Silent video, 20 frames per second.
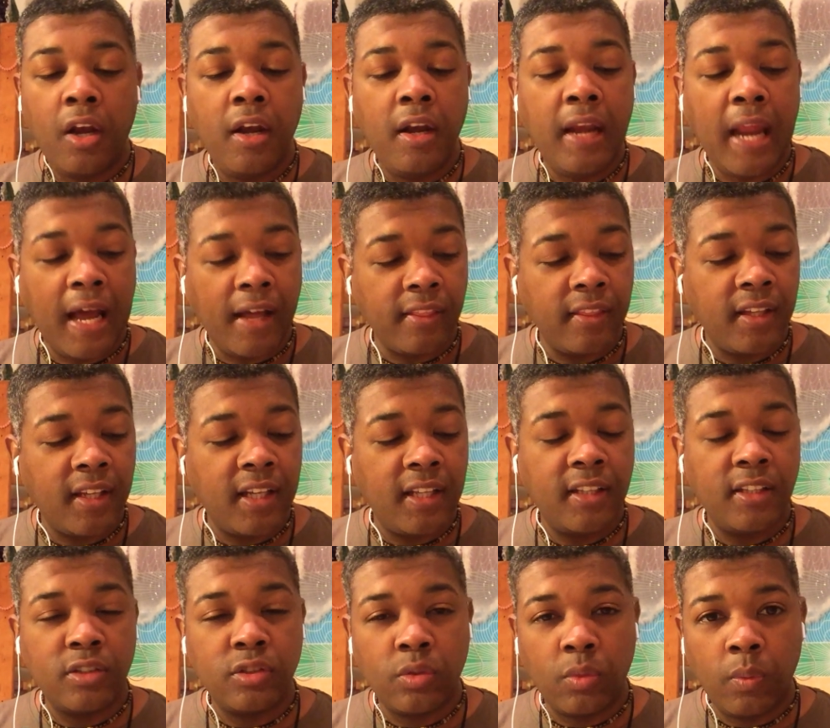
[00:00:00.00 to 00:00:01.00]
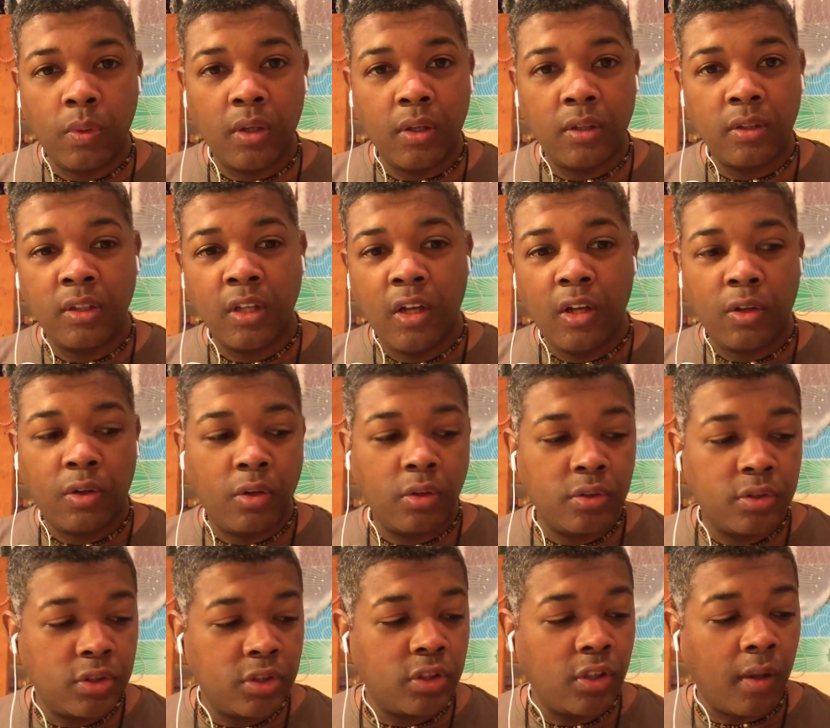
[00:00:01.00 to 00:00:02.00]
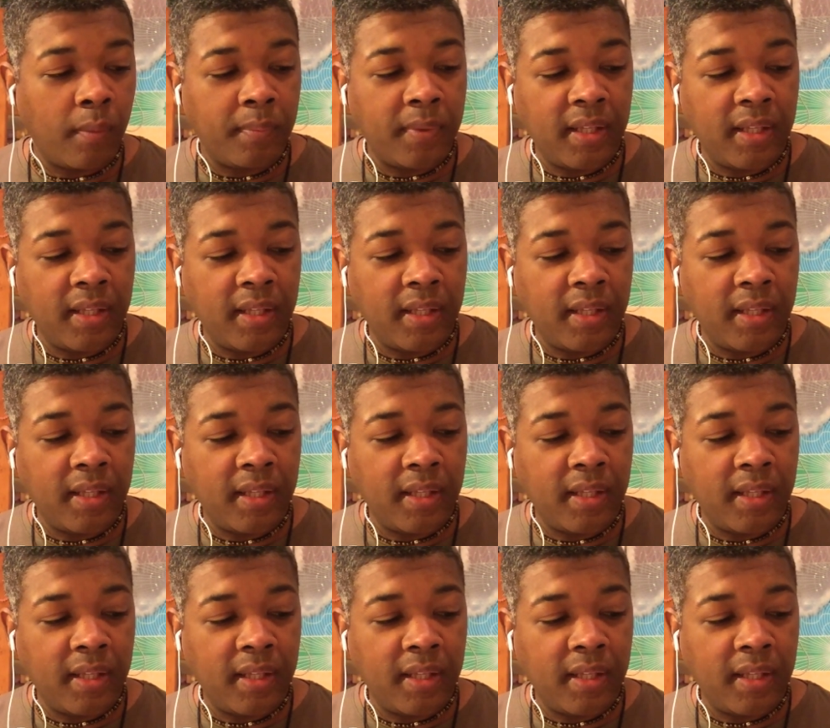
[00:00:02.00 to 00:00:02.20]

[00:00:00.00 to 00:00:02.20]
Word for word: nothing in this world could stop